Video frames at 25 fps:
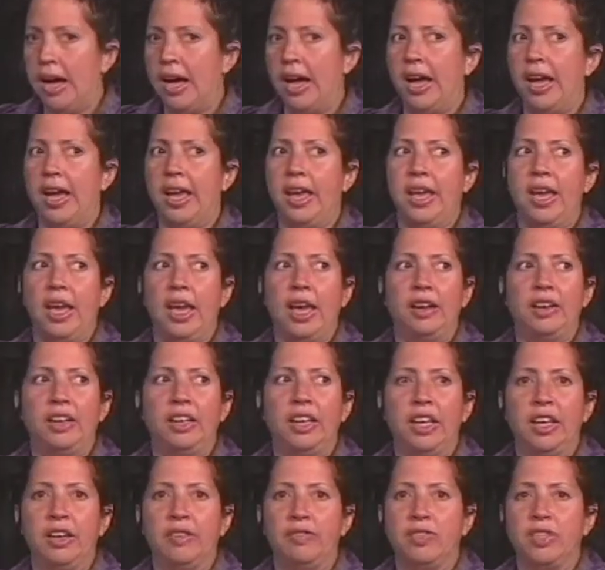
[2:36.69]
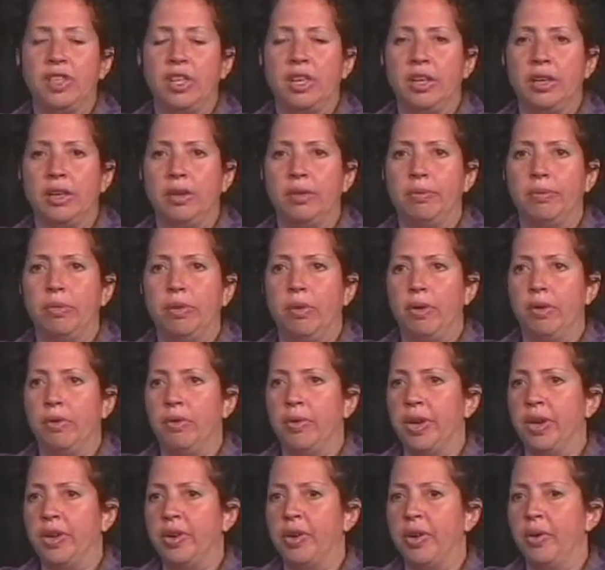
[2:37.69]
I had lived in Puerto
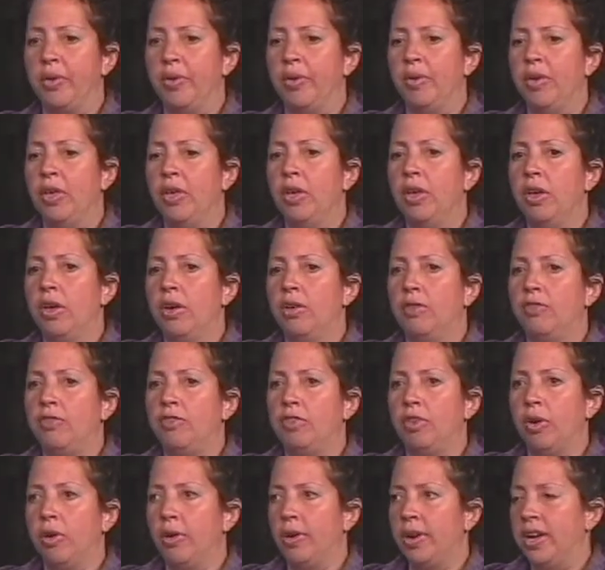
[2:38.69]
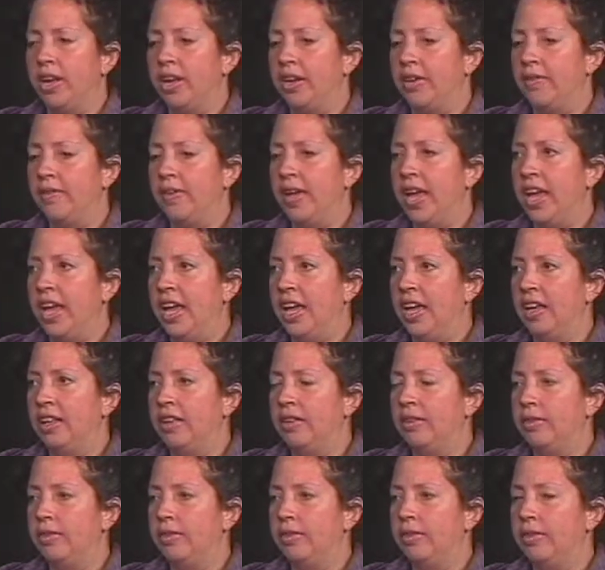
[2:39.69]
Rico, Florida,
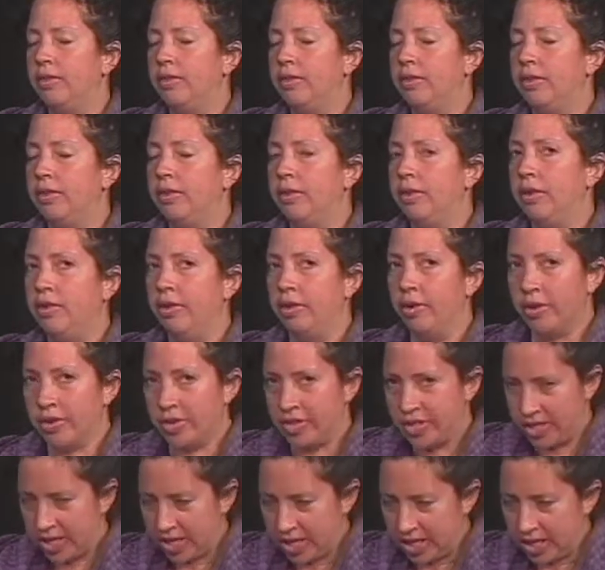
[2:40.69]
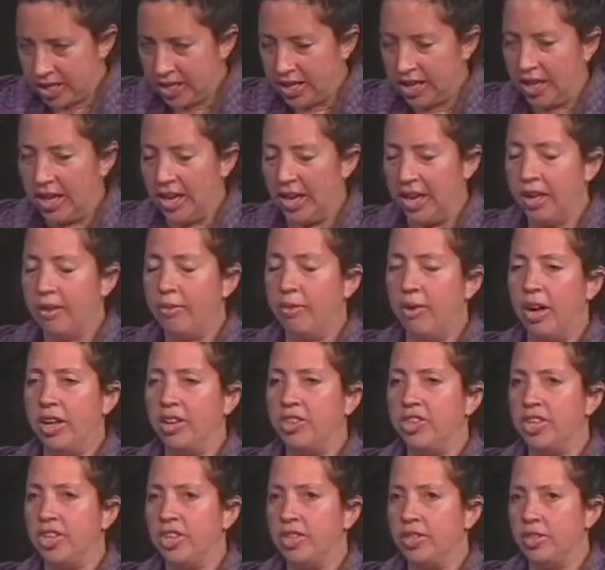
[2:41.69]
and New York City, and
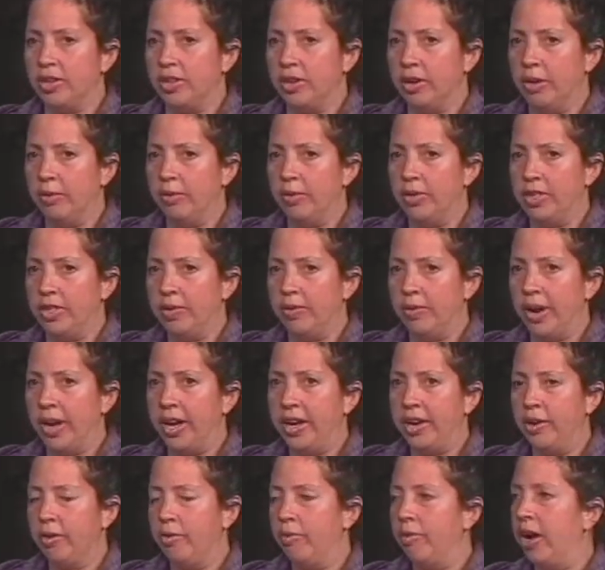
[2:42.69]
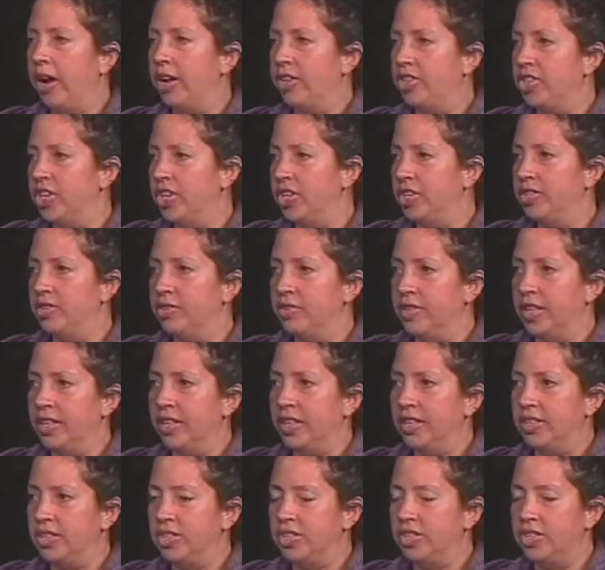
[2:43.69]
Rochester, and it was right here in Rochester that
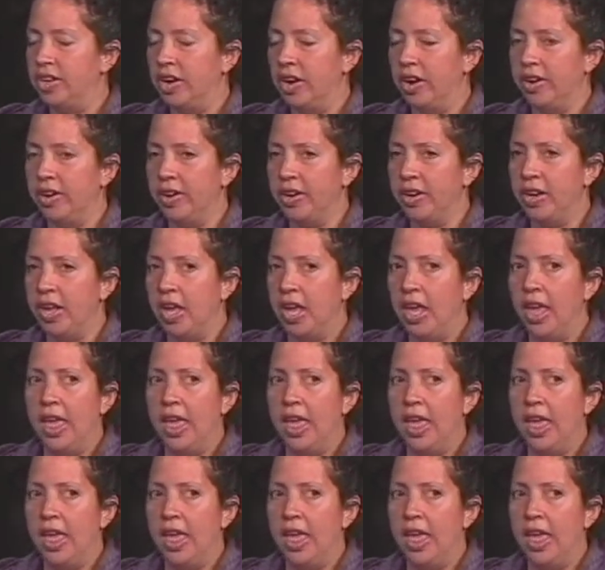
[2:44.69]
it started.